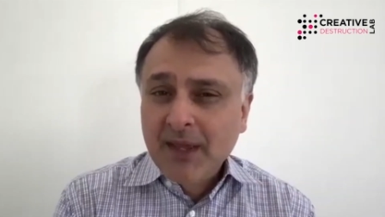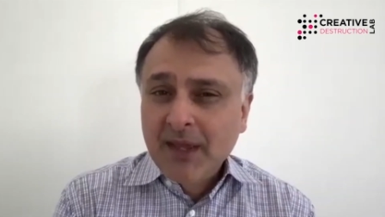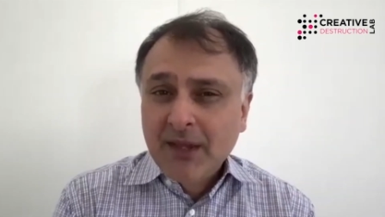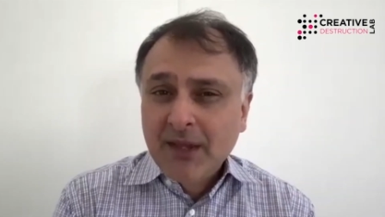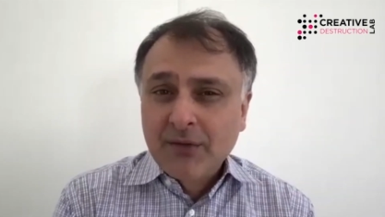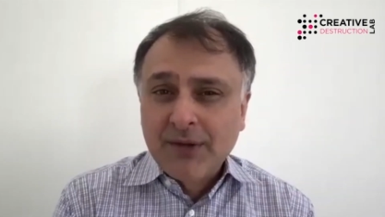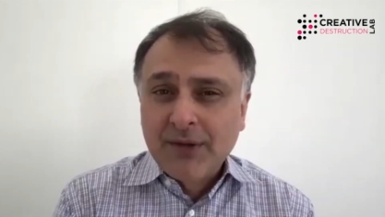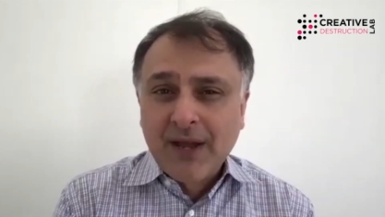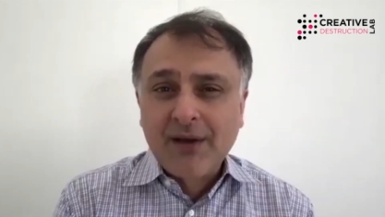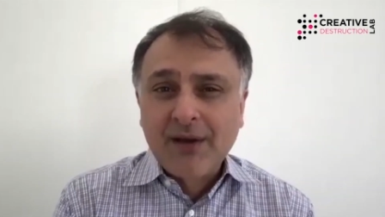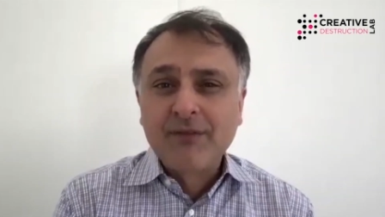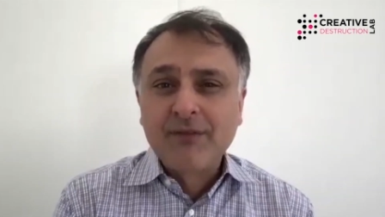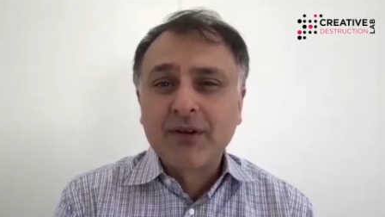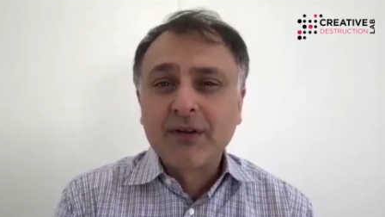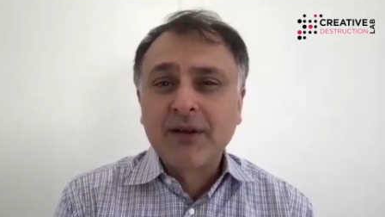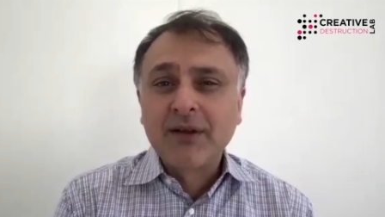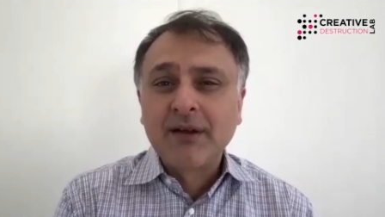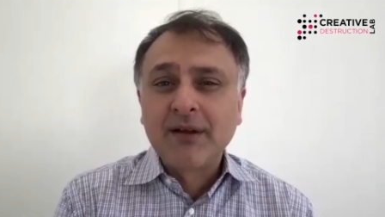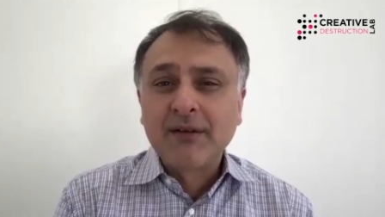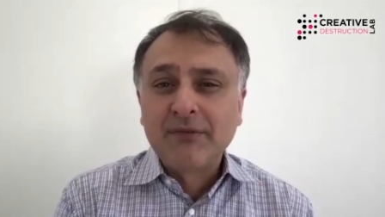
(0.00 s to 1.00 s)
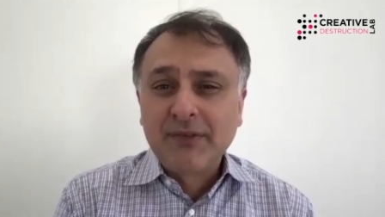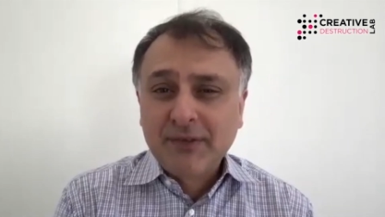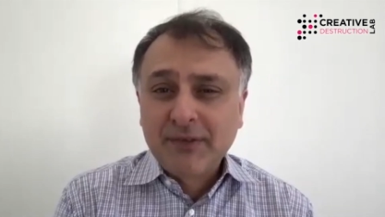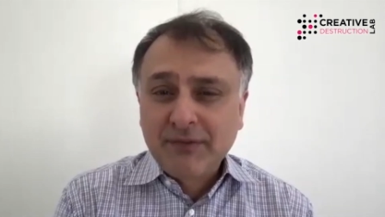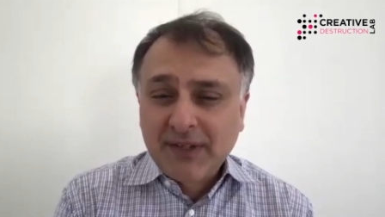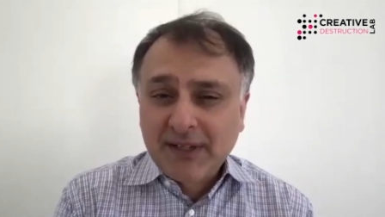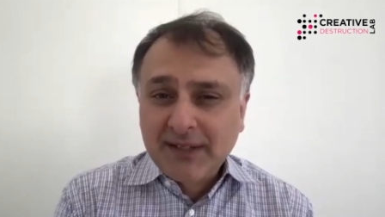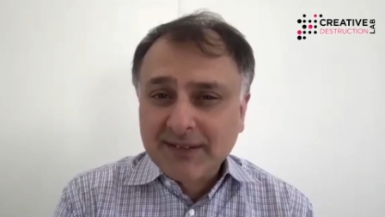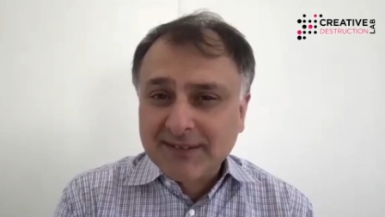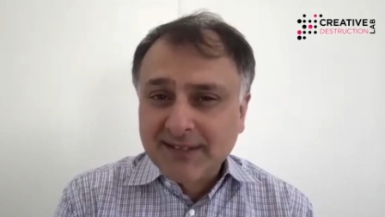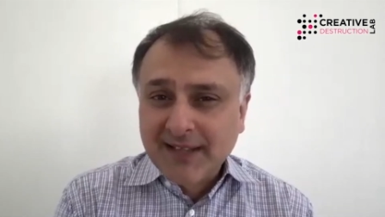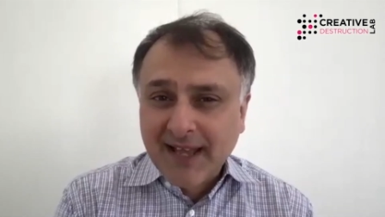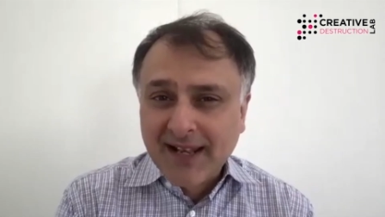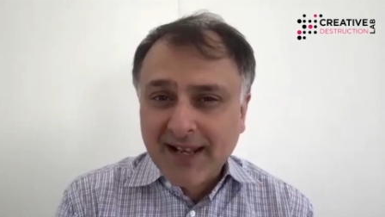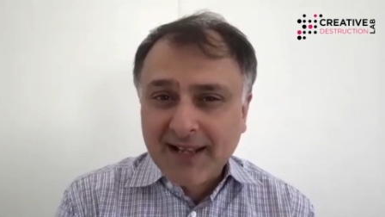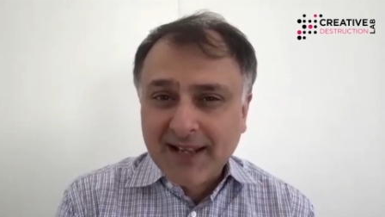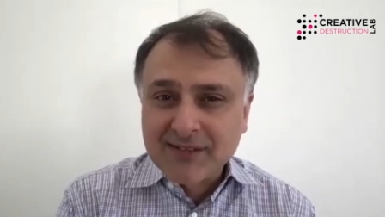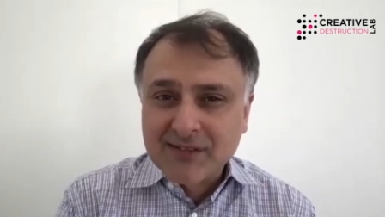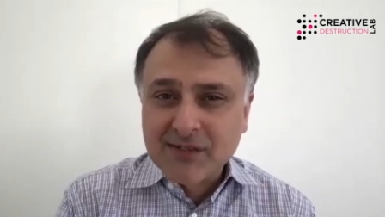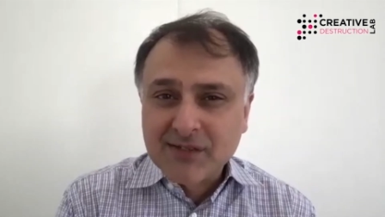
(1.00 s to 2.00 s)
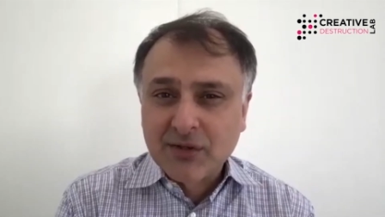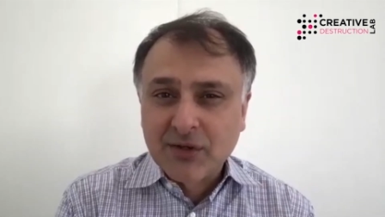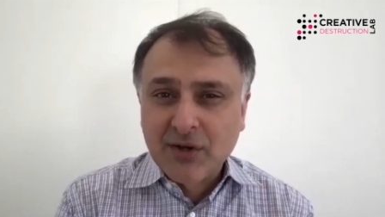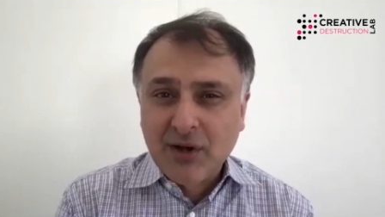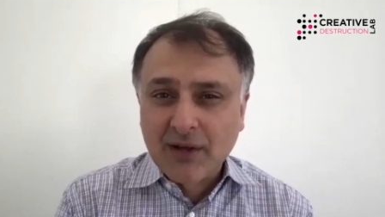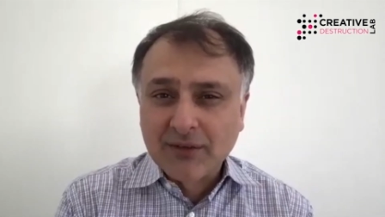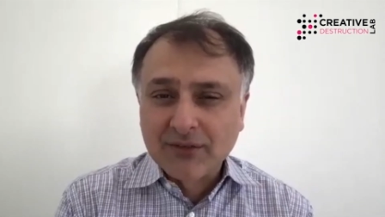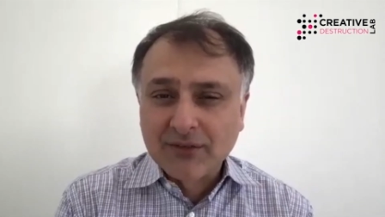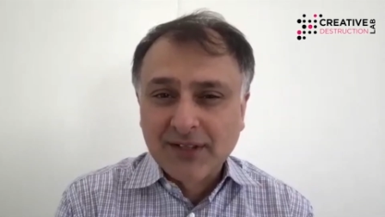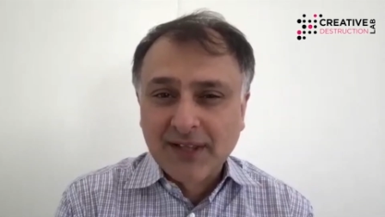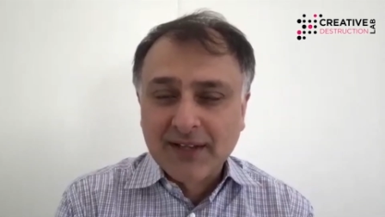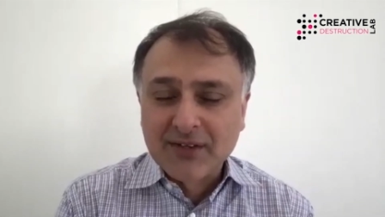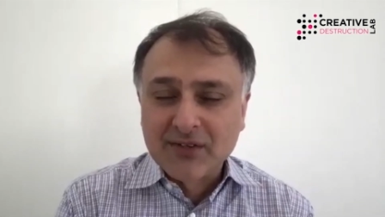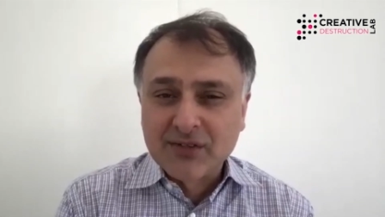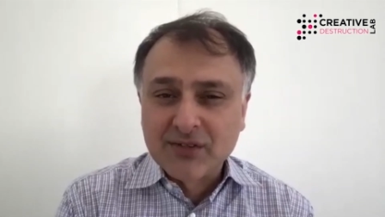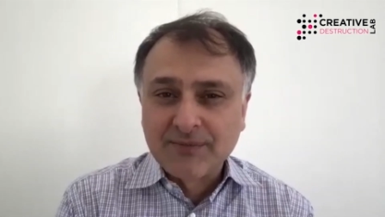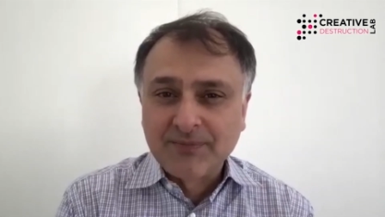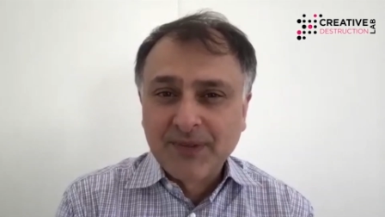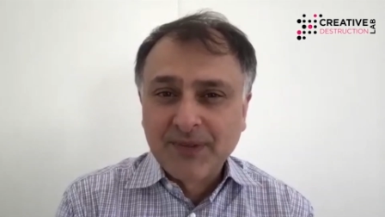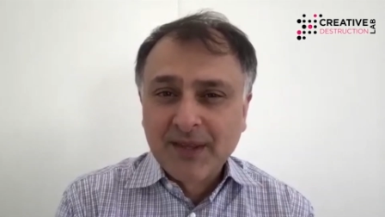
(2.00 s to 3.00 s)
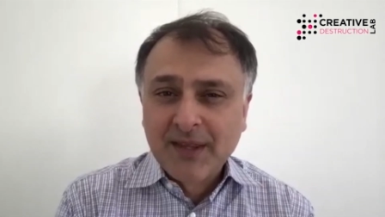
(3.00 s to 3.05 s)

you now have a, 15 satellites in your constellation.